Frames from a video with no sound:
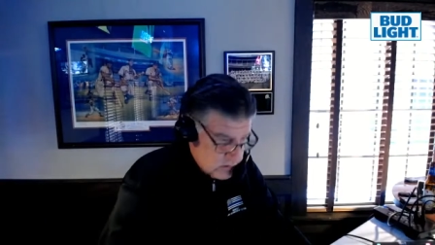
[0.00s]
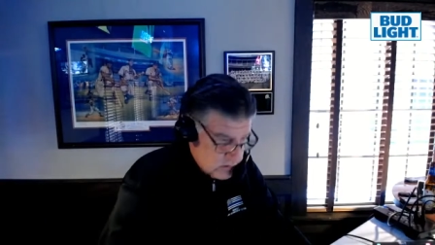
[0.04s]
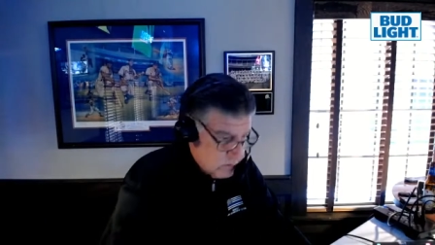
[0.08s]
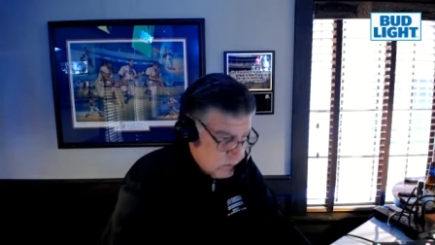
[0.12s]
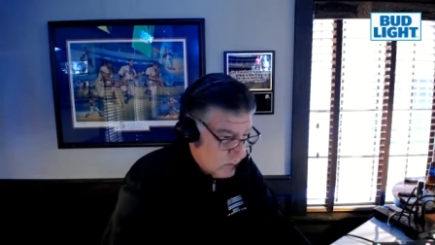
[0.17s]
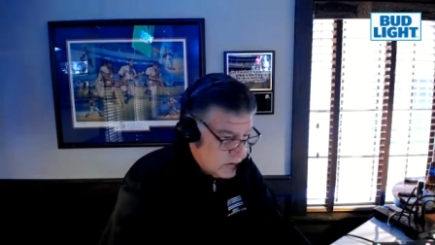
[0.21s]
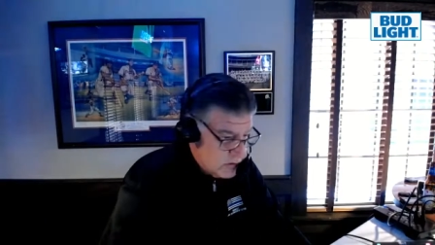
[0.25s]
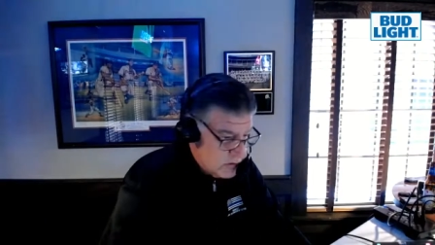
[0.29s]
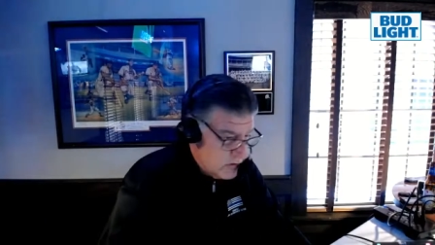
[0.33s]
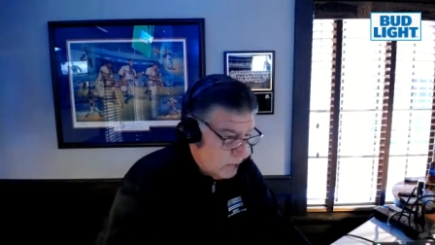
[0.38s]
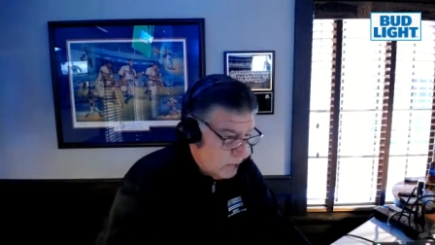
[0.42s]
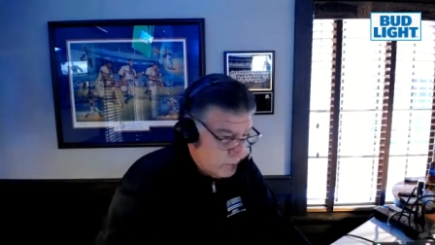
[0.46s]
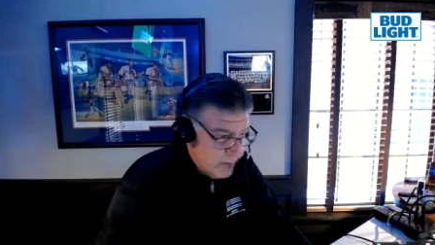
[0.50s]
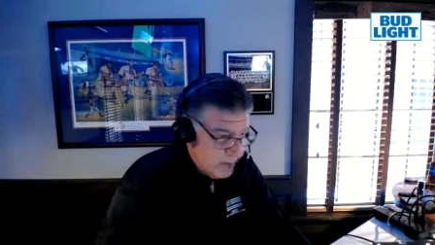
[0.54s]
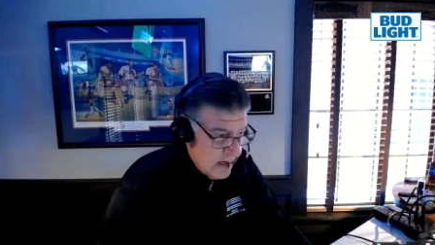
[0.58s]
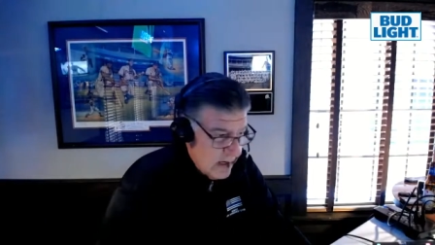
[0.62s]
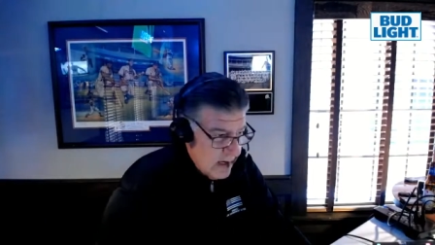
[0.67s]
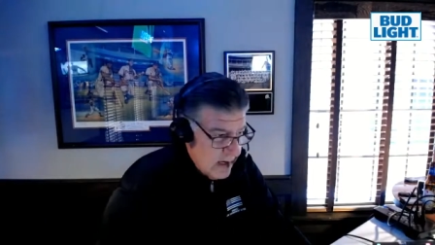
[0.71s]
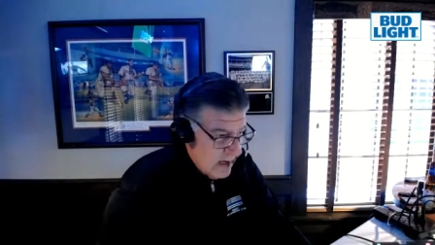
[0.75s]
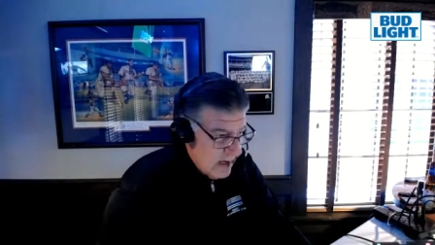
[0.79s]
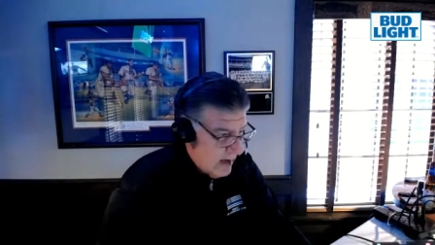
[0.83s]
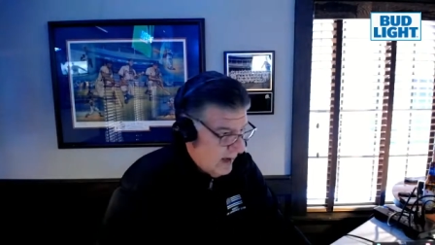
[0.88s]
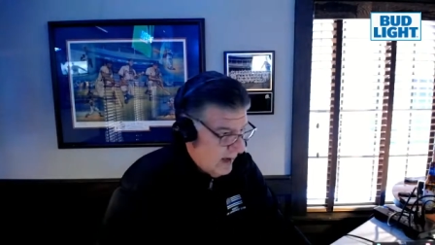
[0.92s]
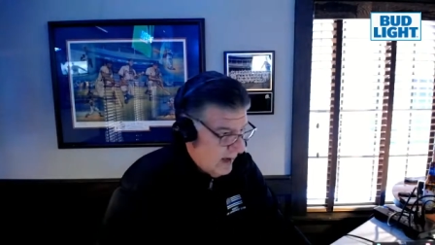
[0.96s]
sports. So
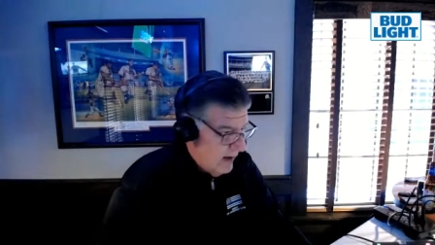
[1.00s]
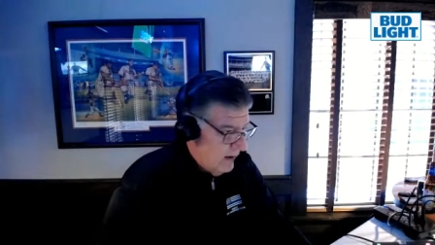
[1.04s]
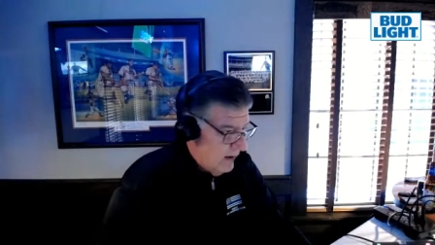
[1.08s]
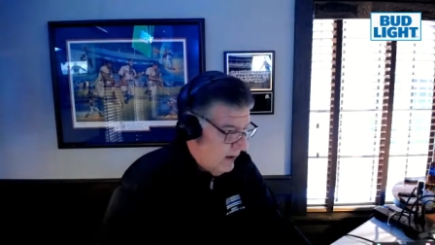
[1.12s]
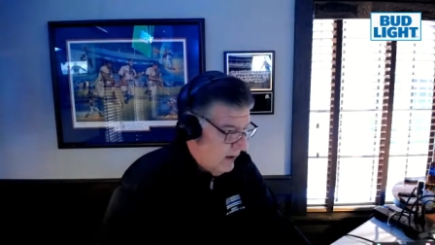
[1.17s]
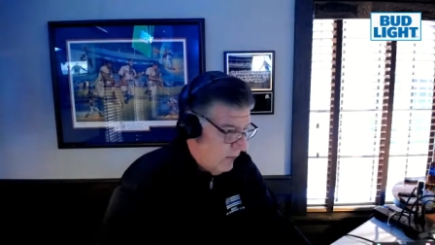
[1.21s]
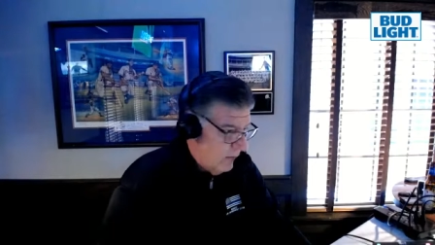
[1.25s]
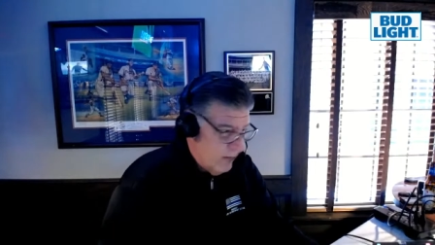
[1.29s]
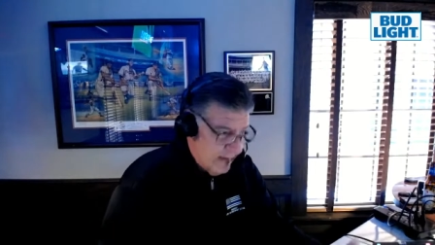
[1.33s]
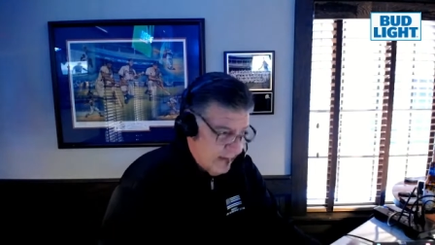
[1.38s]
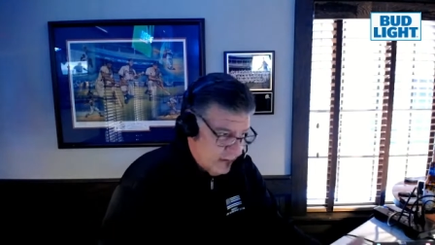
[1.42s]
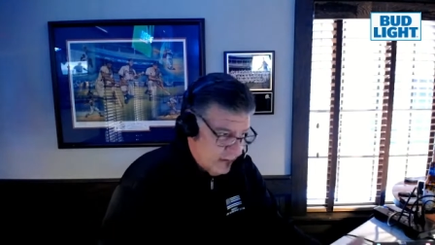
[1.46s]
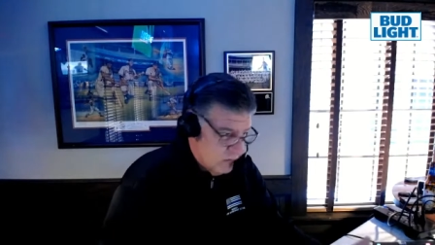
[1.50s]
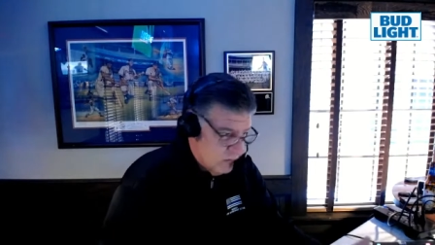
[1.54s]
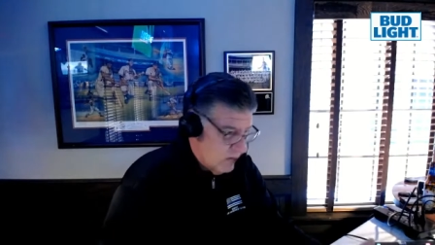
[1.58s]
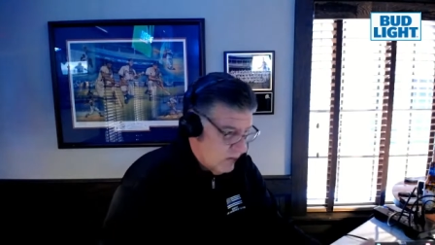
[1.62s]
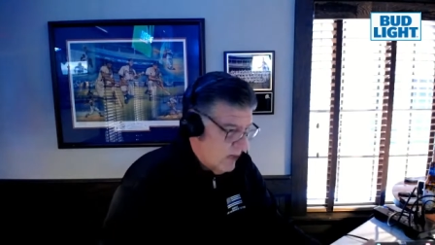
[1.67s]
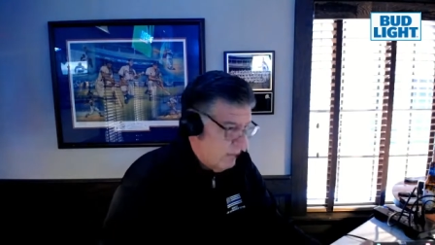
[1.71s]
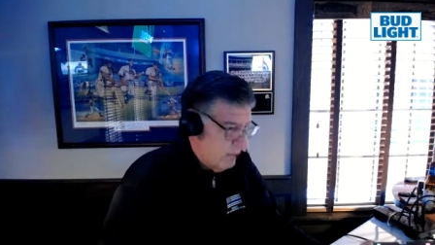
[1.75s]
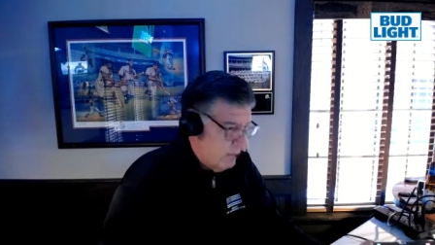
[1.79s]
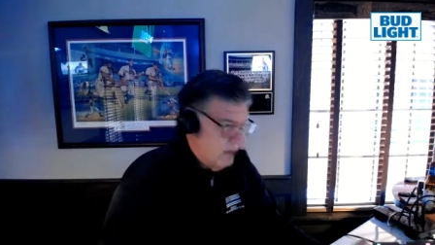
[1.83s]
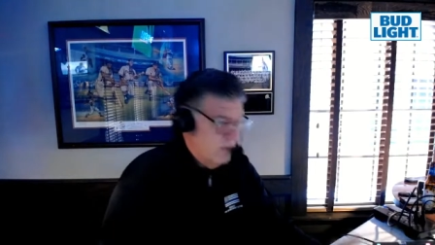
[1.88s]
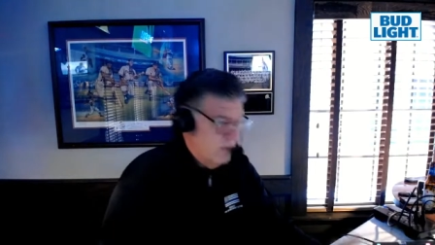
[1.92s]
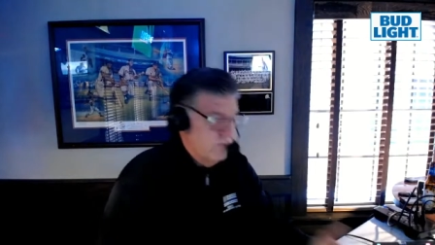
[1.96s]
I want to get to a
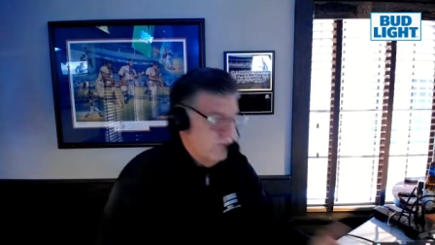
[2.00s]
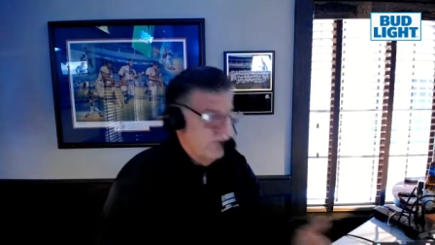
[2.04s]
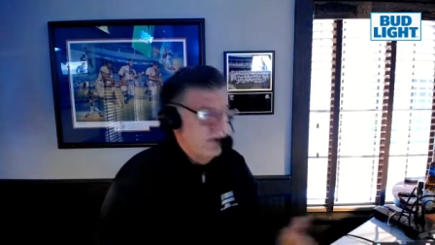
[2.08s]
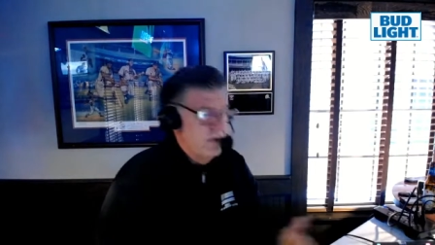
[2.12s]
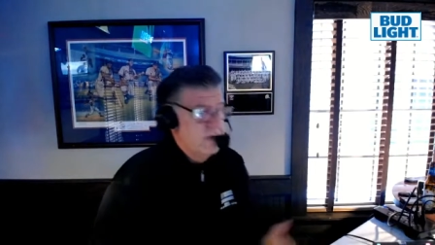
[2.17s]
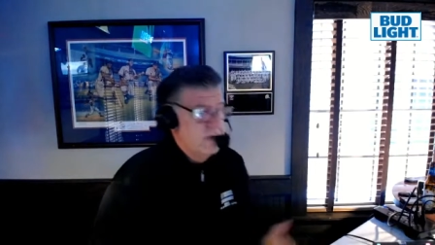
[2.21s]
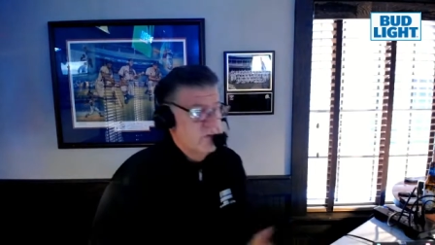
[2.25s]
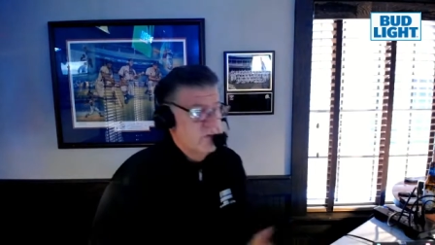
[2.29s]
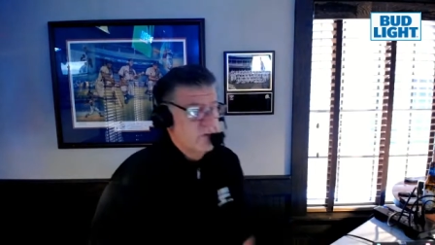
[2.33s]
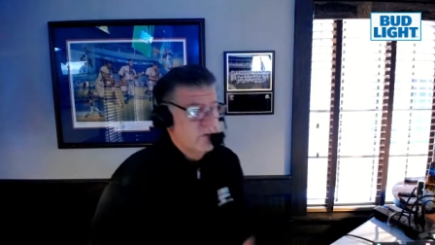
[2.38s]
couple of different things.